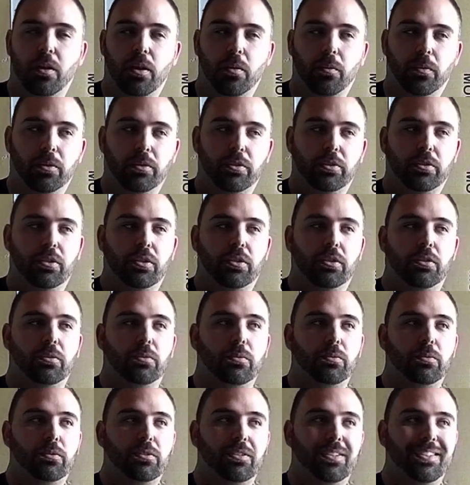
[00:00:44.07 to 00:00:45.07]
I want to
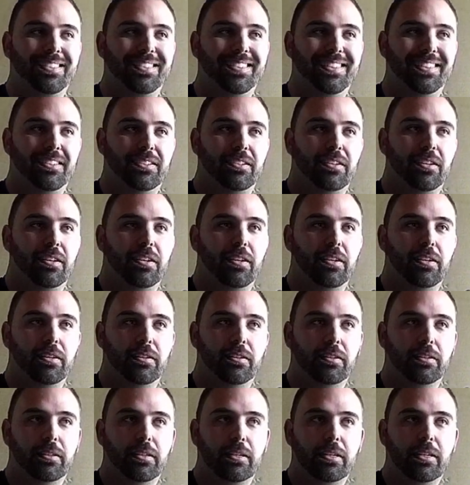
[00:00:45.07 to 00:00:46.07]
use this
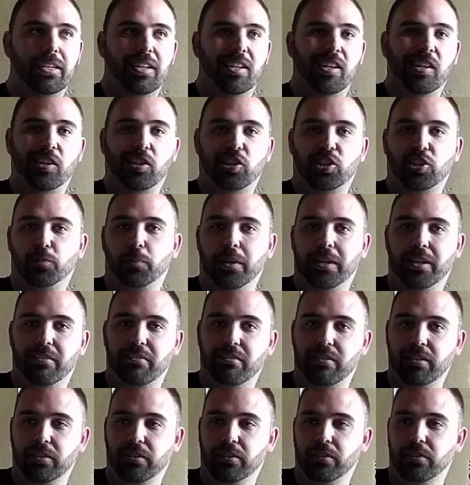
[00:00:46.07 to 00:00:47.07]
entire
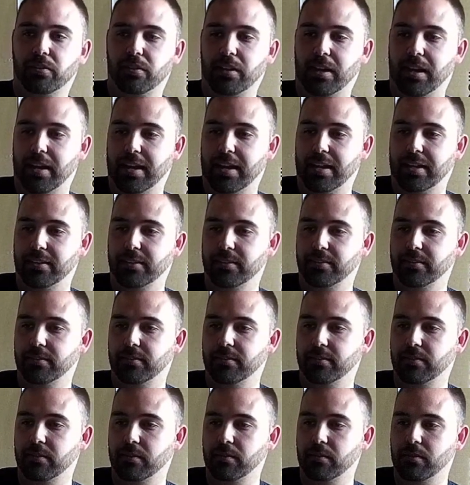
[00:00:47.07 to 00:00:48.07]
experience
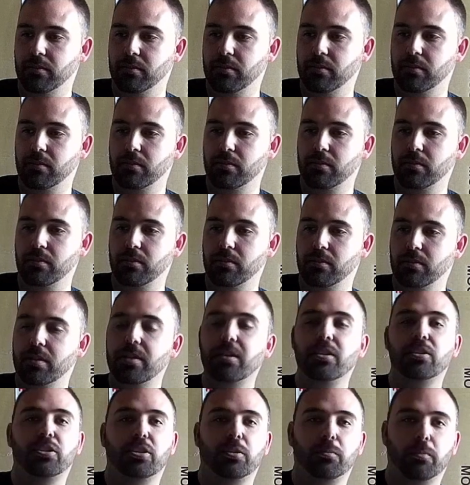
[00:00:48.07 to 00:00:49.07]
as
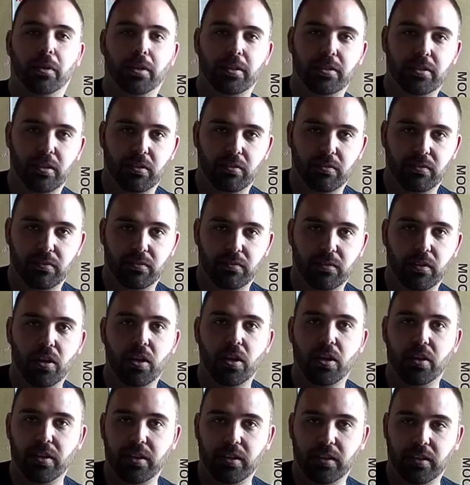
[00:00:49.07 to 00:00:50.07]
teaching myself,
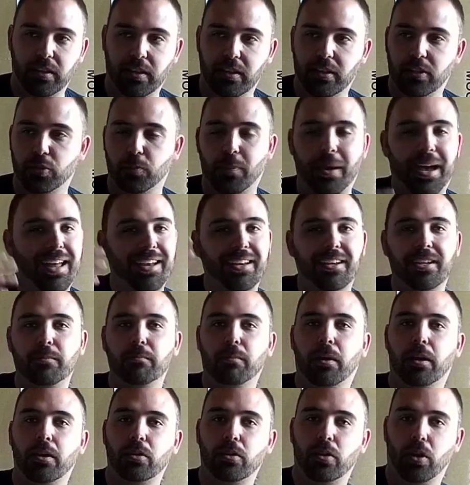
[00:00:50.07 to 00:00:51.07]
learning, expanding
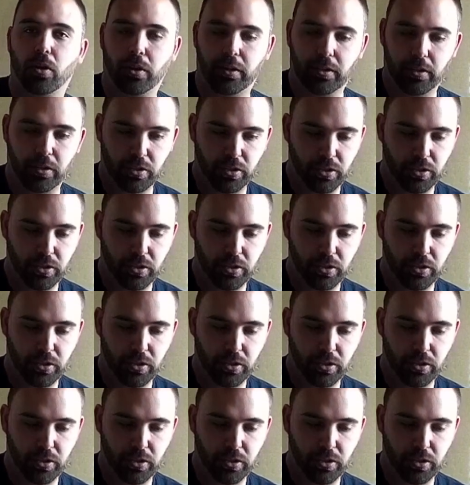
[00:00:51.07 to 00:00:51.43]
my knowledge.